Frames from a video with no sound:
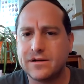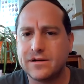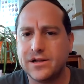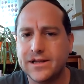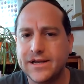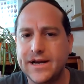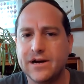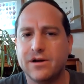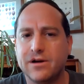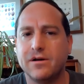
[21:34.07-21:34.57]

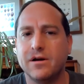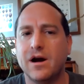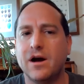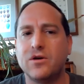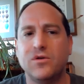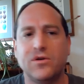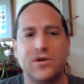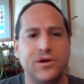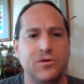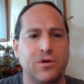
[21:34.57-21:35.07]
clear,
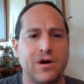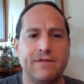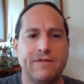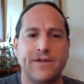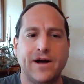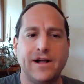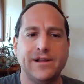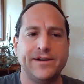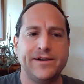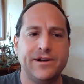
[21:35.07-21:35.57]
according to our
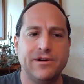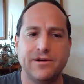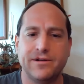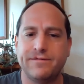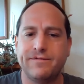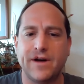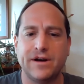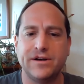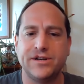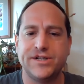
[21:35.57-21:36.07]
volunteer,
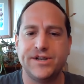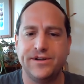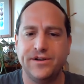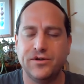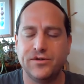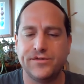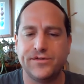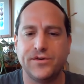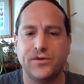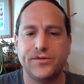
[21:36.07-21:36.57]
as far as she
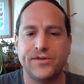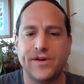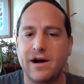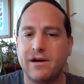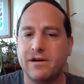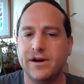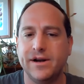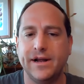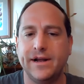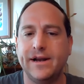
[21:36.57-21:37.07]
knows, those
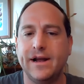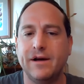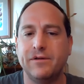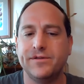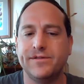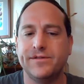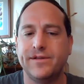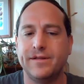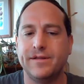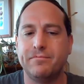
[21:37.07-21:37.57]
aren't
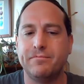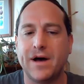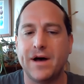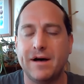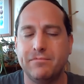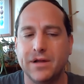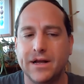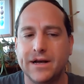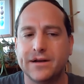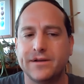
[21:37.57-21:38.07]
announced to the
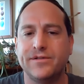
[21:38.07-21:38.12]
public.